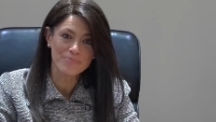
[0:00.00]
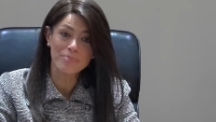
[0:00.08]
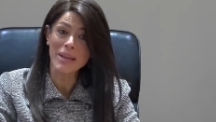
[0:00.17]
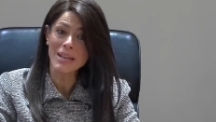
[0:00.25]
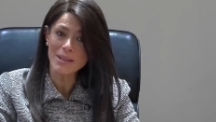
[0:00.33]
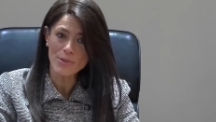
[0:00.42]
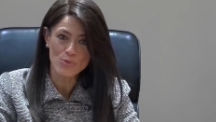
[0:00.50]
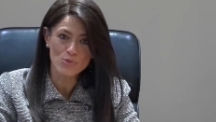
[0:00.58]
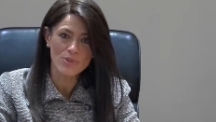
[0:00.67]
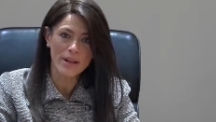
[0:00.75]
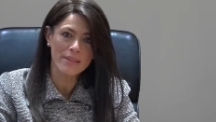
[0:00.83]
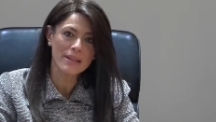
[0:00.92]
mainly through
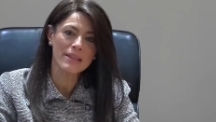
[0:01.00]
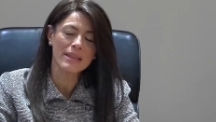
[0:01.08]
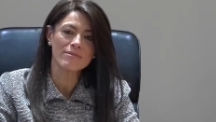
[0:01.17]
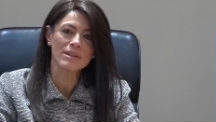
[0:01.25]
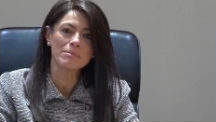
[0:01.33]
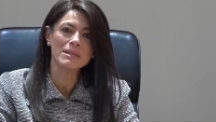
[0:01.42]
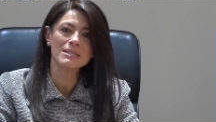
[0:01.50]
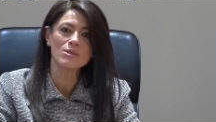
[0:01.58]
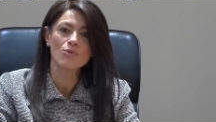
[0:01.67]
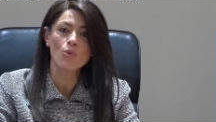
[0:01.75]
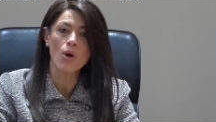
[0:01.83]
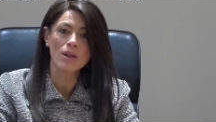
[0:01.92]
strengthening the availability
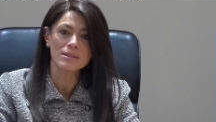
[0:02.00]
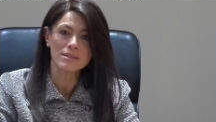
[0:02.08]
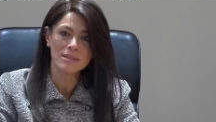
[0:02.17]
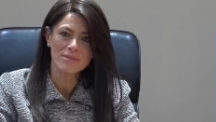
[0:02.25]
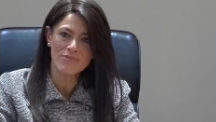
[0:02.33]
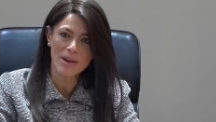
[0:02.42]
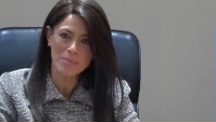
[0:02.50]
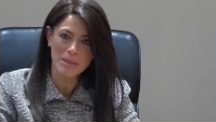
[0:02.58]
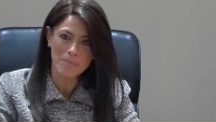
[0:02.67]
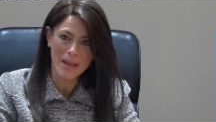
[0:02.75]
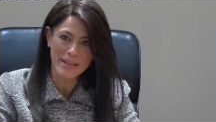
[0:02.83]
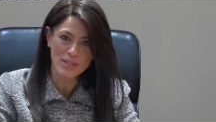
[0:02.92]
of quality family
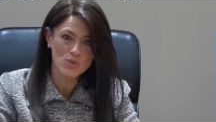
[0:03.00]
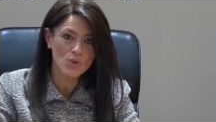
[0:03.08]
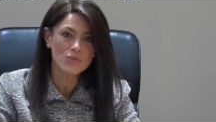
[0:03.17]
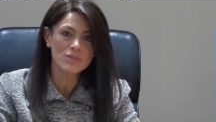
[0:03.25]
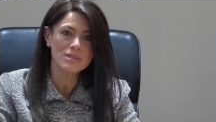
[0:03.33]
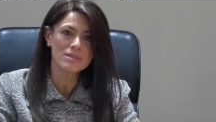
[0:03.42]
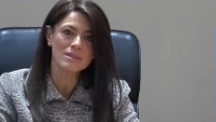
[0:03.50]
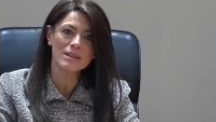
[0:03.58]
planning services,